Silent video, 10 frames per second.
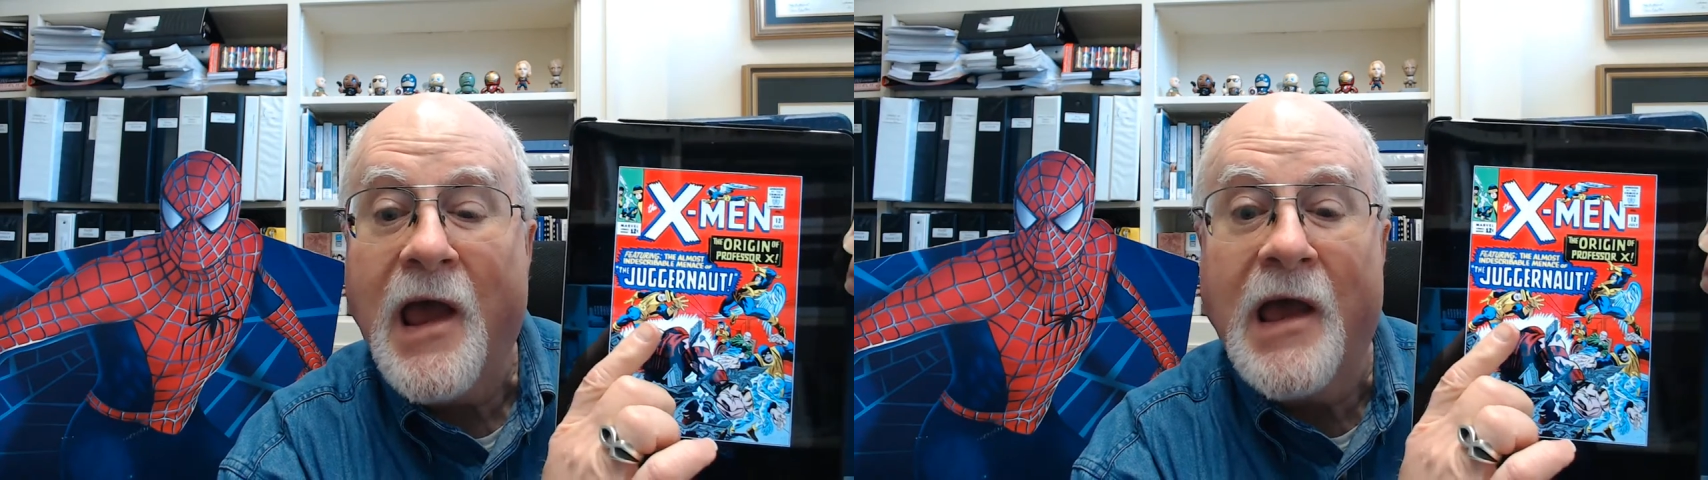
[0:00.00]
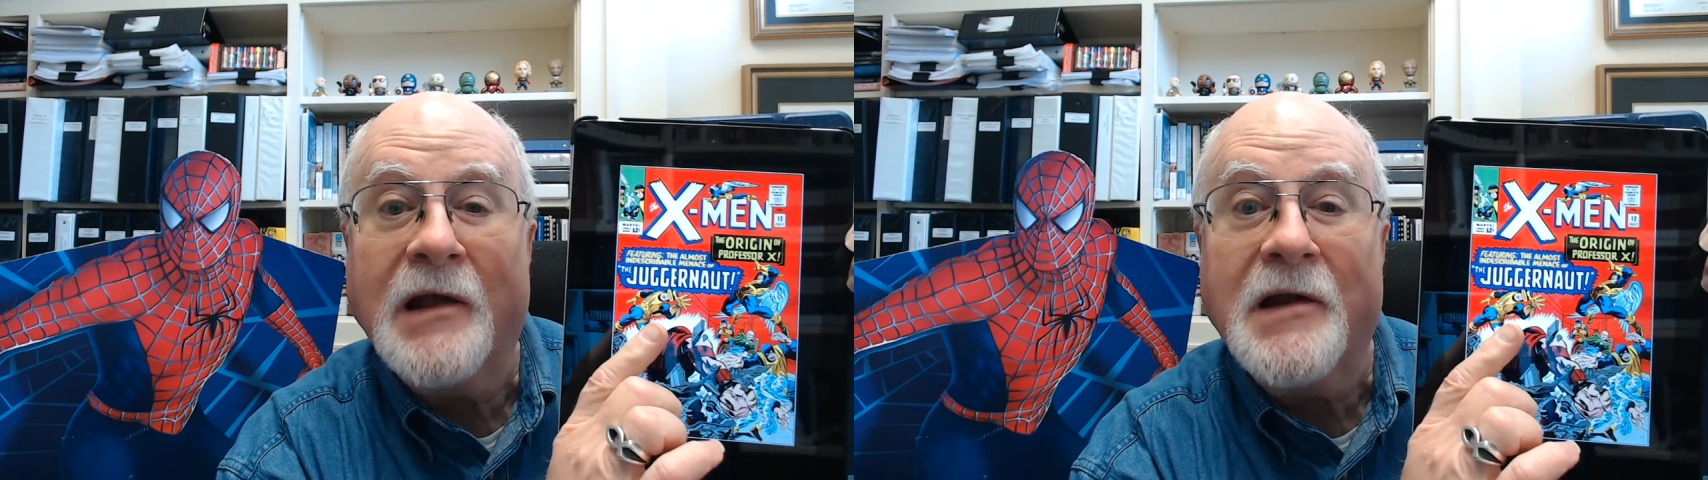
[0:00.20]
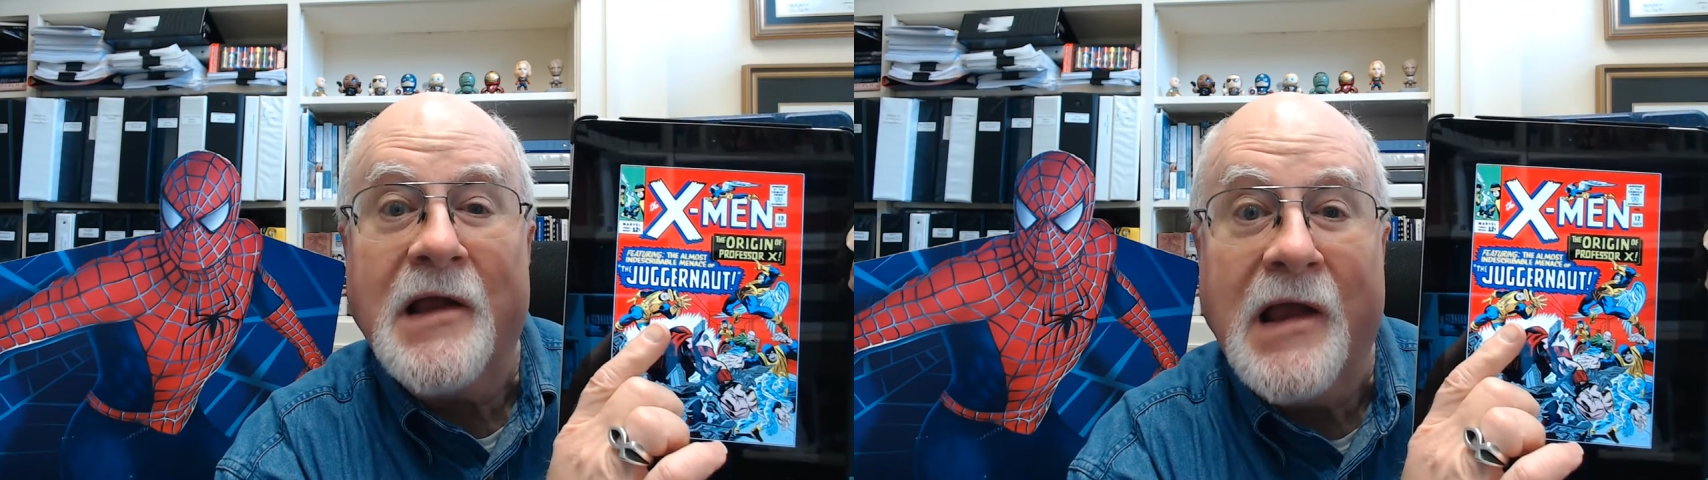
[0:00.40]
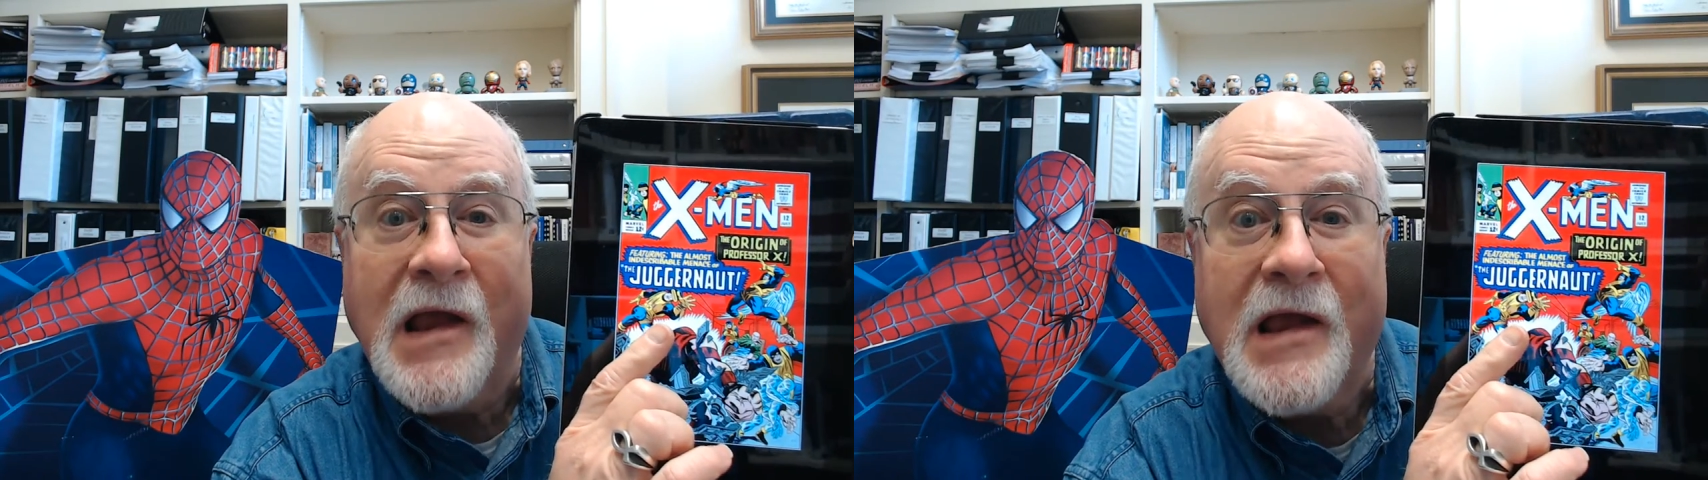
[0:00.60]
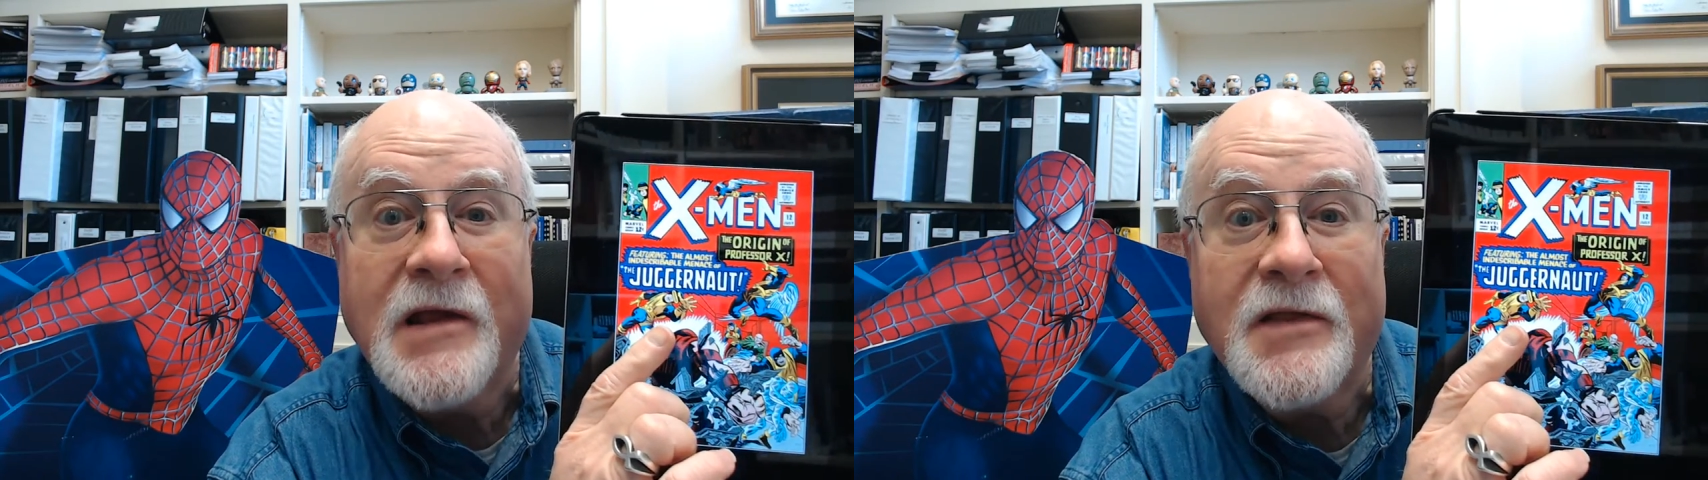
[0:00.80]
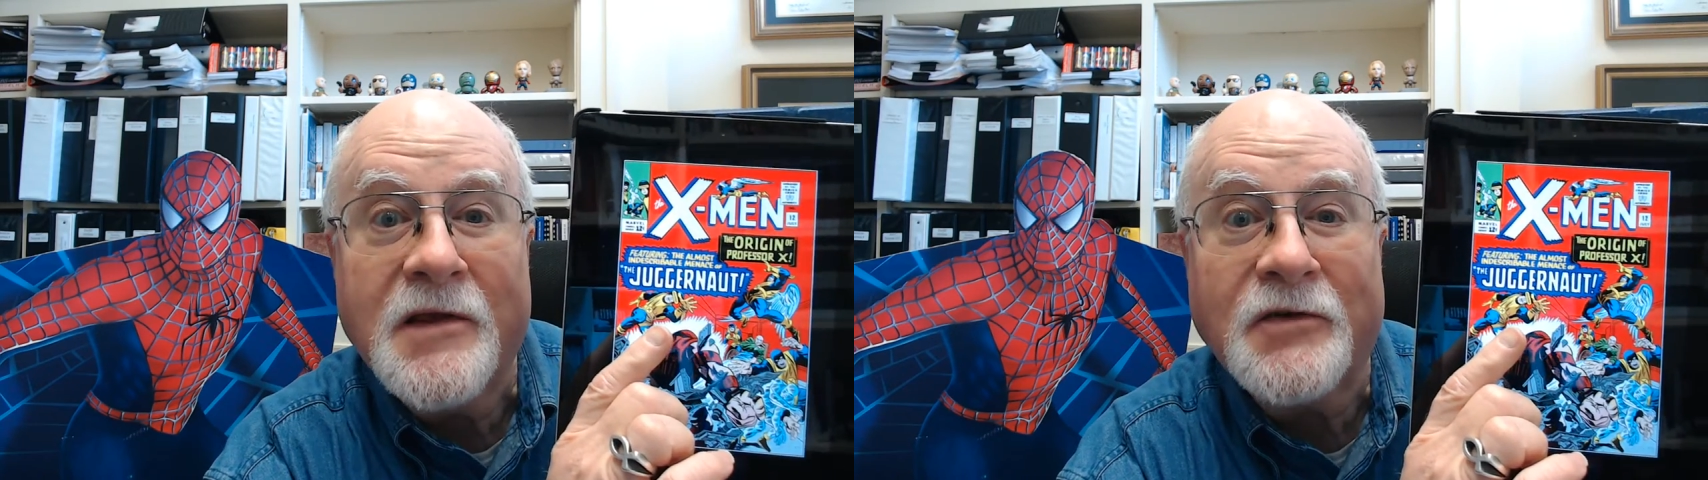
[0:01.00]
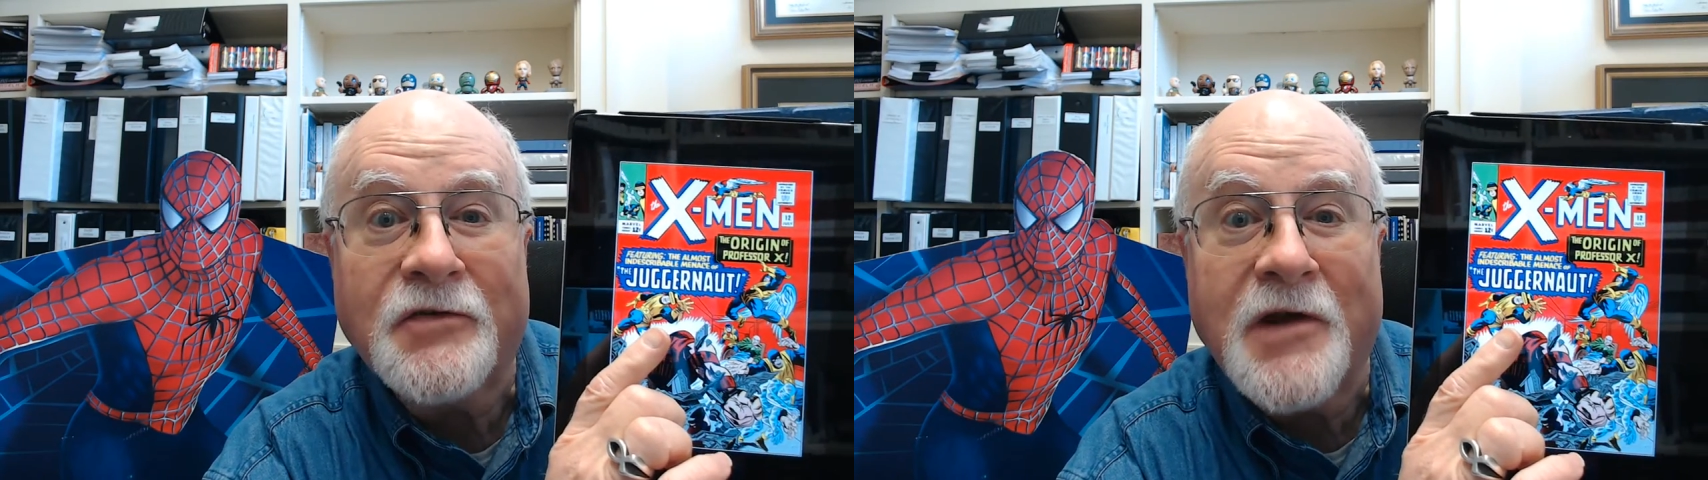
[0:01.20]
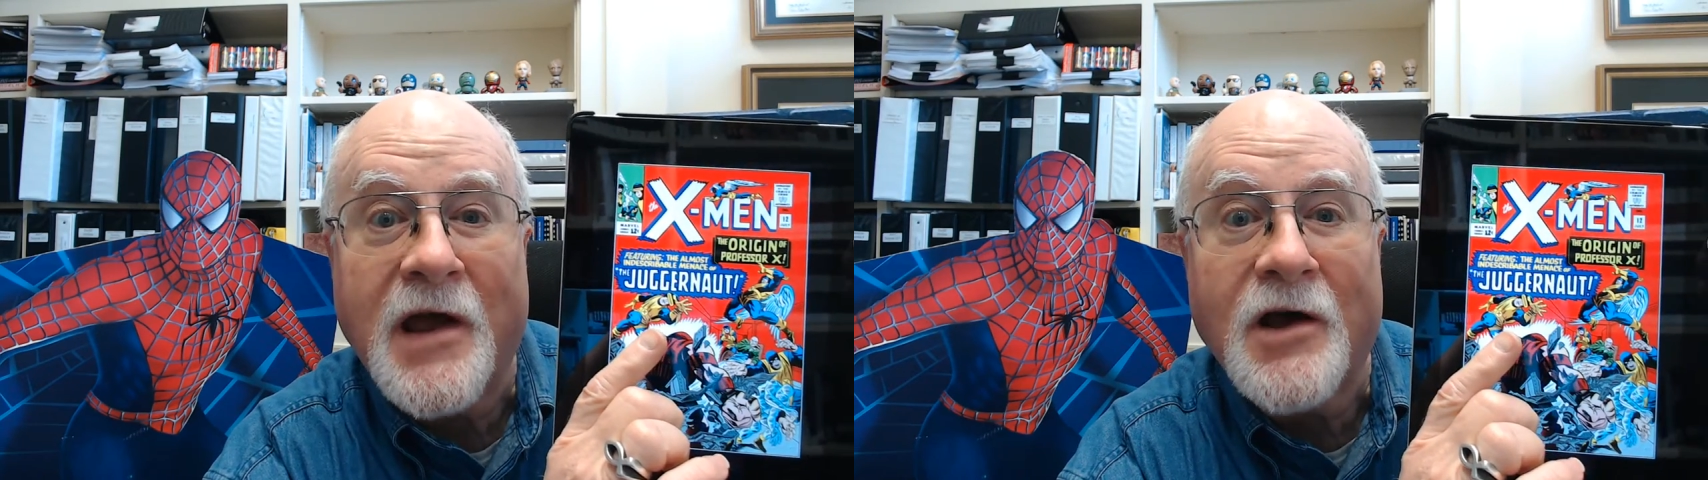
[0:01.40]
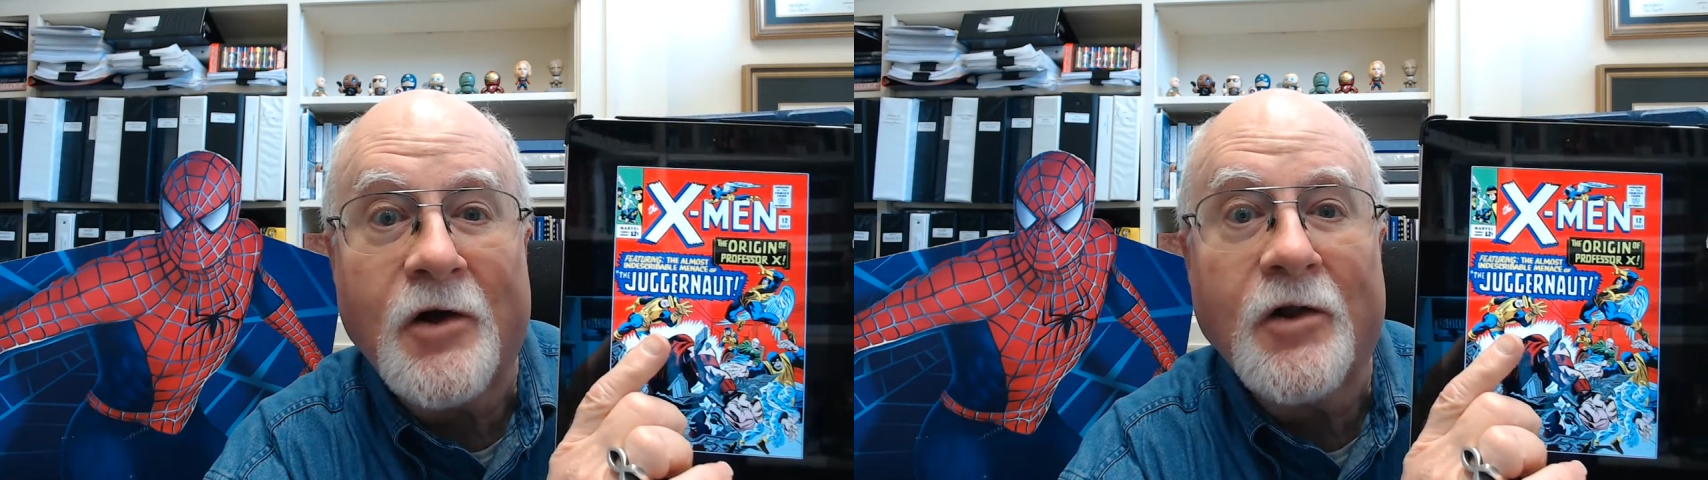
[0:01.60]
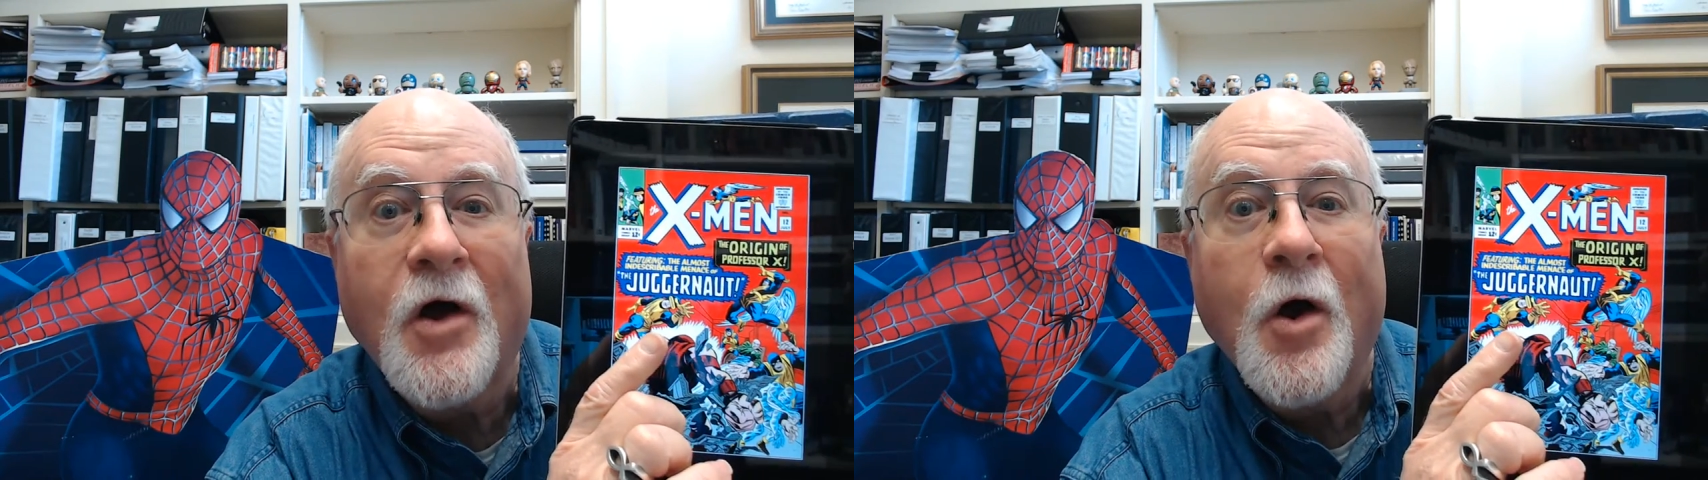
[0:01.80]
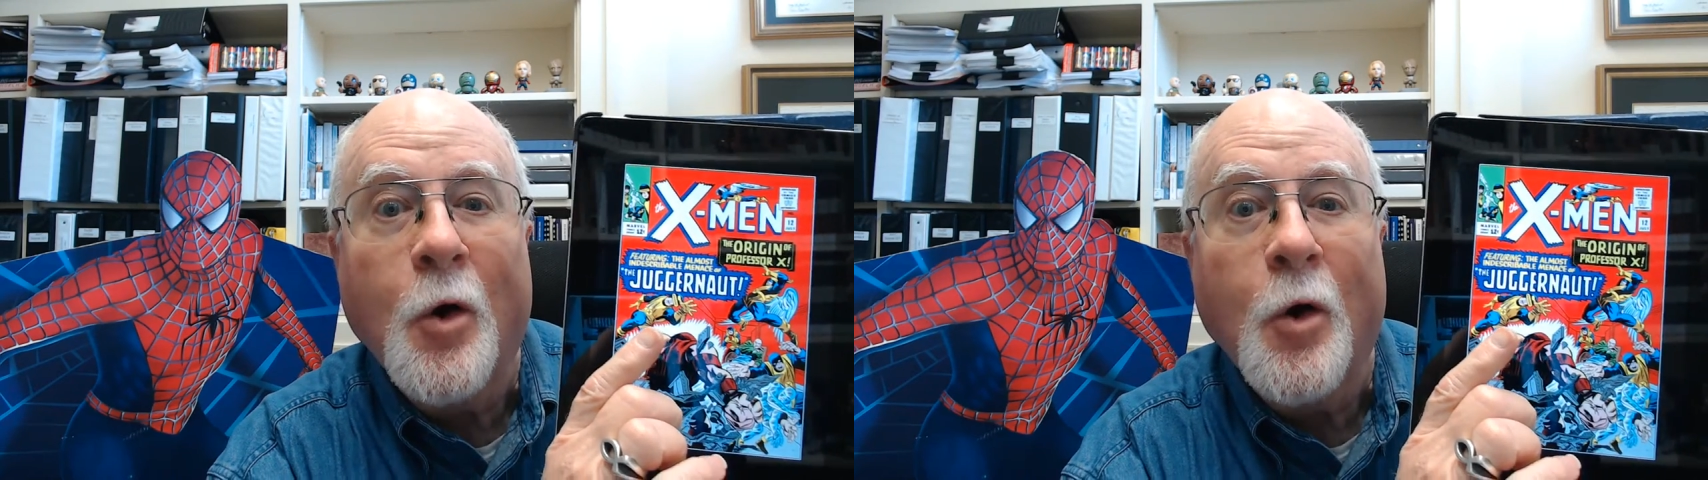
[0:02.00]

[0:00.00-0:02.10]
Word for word: And in this tale,